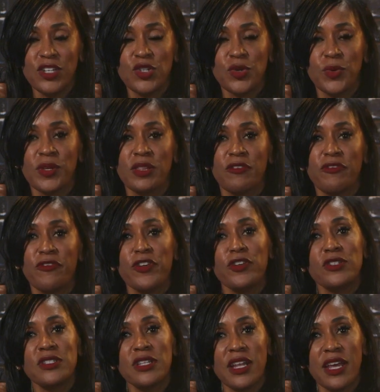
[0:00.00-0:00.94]
during the
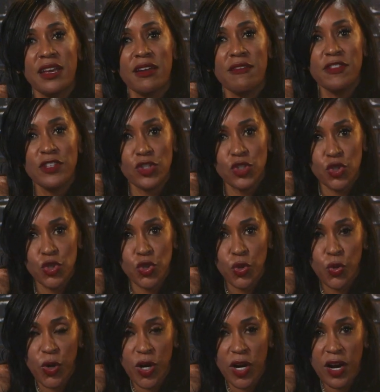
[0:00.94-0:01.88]
first leg of this
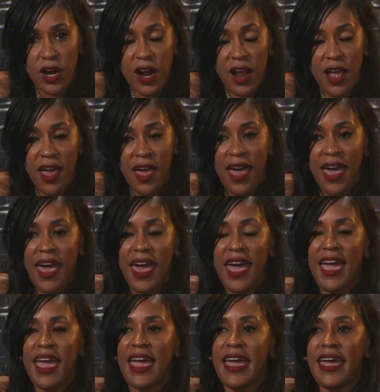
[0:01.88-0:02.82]
tour.
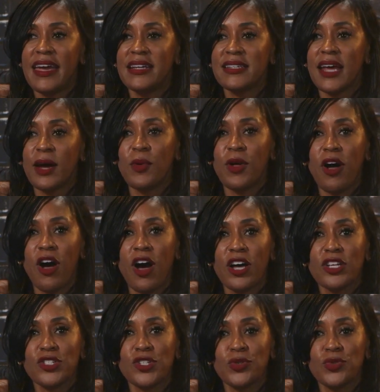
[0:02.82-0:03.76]
And I will
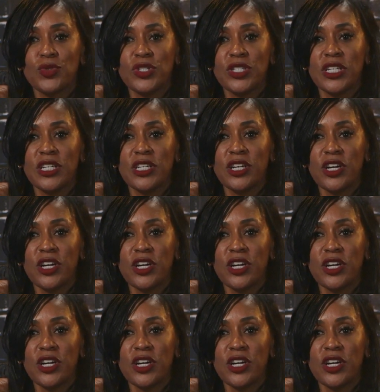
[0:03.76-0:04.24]
also see